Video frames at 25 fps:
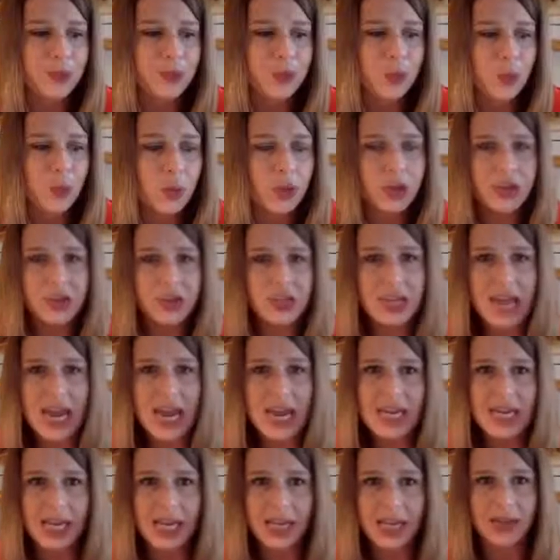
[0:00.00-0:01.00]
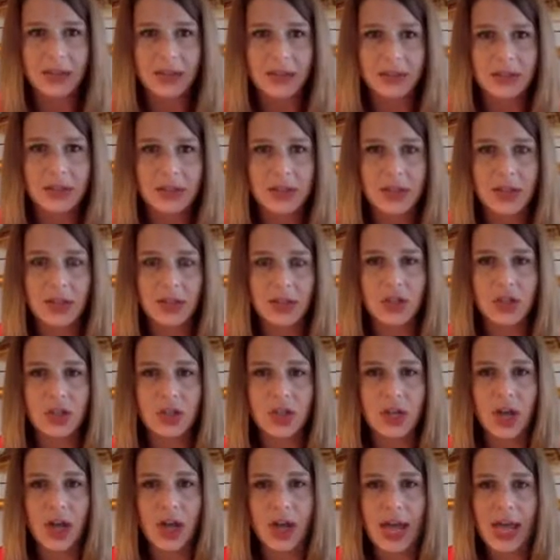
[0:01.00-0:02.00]
When you're taking such
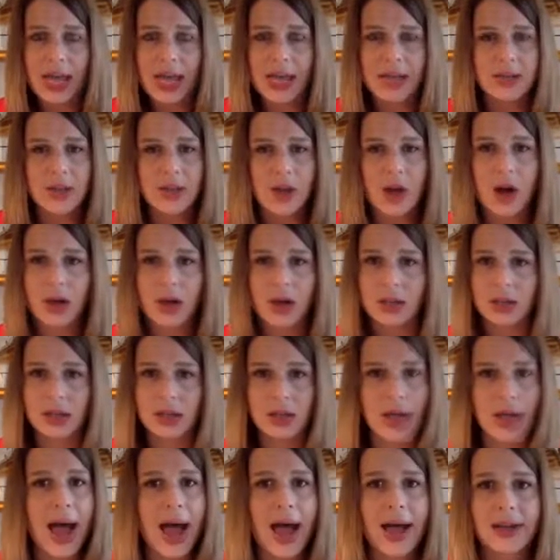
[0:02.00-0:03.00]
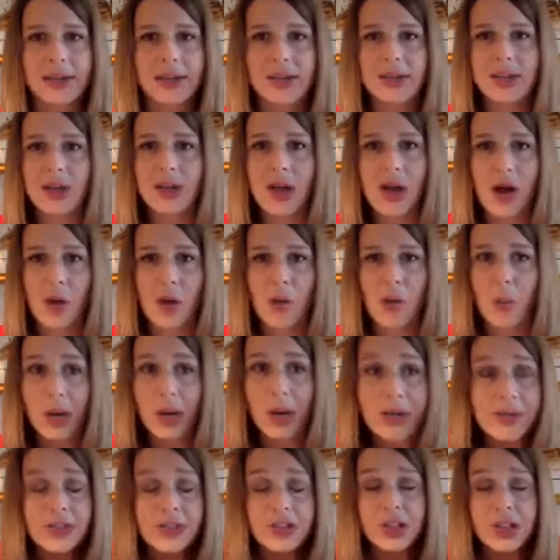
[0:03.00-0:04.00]
a hands-on class, what
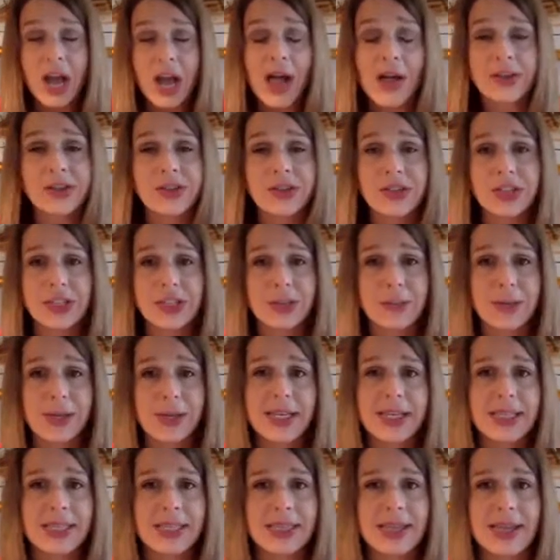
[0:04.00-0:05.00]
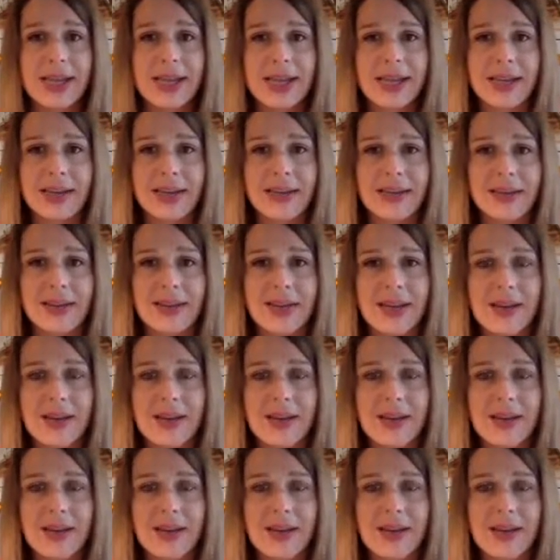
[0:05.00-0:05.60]
have the challenges been in